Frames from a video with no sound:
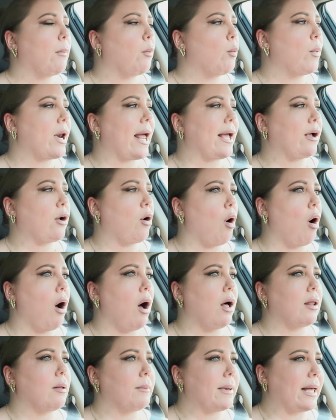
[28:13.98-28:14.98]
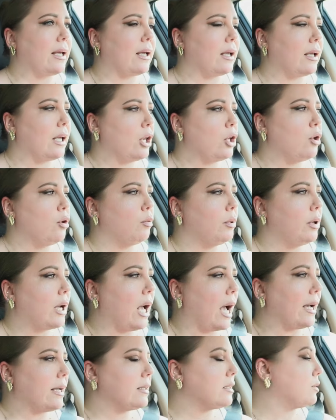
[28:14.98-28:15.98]
when I call, I'm like, can you
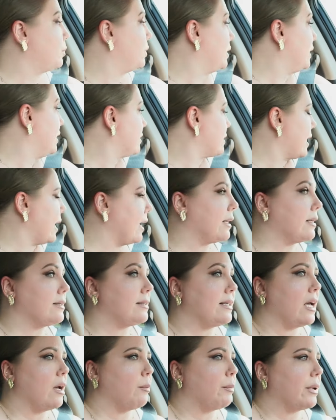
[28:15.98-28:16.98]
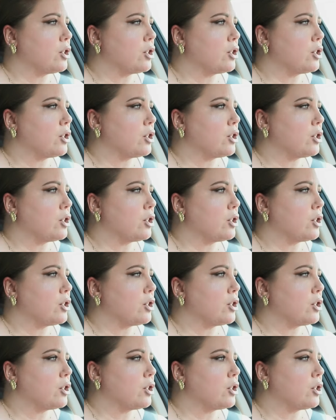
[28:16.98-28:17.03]
guys please add a tip?